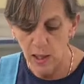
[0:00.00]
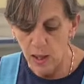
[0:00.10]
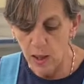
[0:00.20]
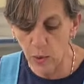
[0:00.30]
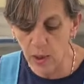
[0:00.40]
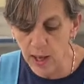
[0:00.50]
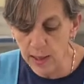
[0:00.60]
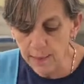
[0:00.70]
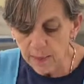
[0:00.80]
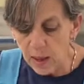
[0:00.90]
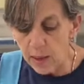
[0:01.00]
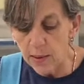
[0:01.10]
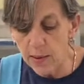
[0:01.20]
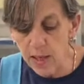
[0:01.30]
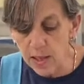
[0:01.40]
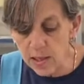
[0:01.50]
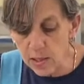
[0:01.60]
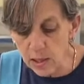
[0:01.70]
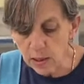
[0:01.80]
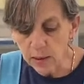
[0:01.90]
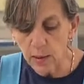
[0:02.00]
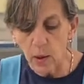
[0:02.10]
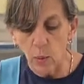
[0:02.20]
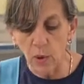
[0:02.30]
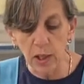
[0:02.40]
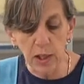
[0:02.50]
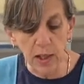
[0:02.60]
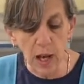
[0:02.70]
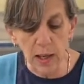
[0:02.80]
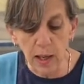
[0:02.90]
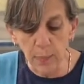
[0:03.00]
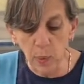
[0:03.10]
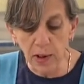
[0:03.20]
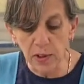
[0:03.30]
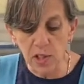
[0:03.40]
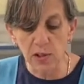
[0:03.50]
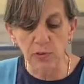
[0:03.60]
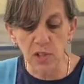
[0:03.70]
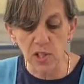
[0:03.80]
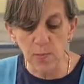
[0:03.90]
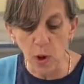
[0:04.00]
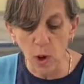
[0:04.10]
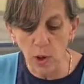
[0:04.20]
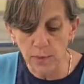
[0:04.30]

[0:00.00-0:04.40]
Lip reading: Okay, this, we're going to cut it up relatively small.